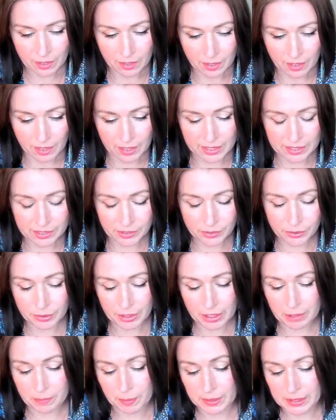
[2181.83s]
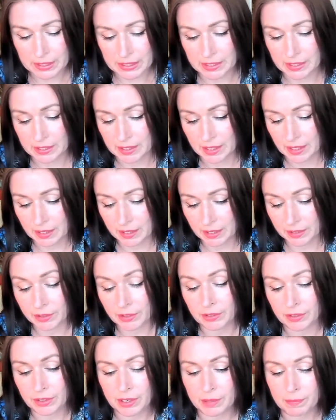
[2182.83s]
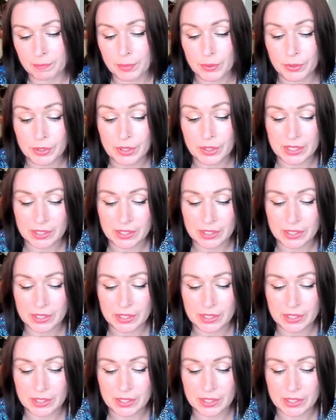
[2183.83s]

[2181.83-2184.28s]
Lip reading: And it's talking, because this is a Jungian book,